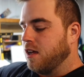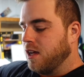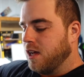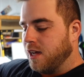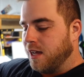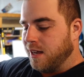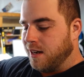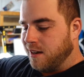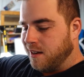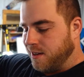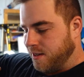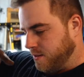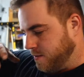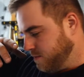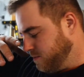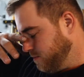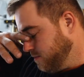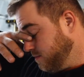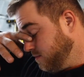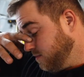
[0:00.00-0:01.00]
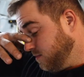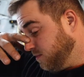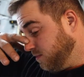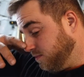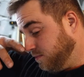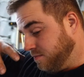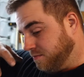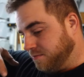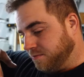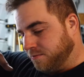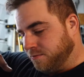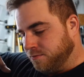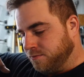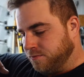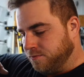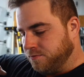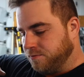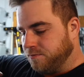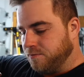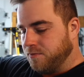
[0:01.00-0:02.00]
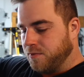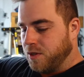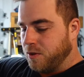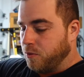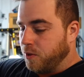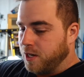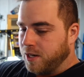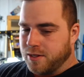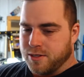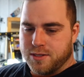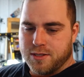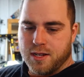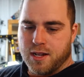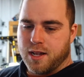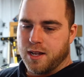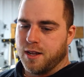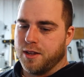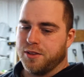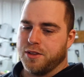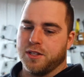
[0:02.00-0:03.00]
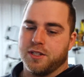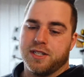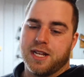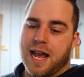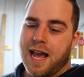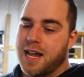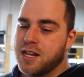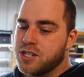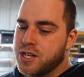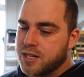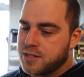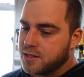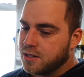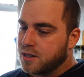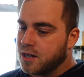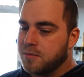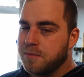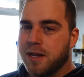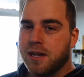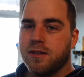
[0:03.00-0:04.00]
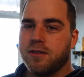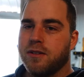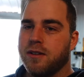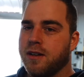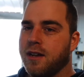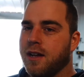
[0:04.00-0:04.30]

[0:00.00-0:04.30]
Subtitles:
And what else? The dash has to come out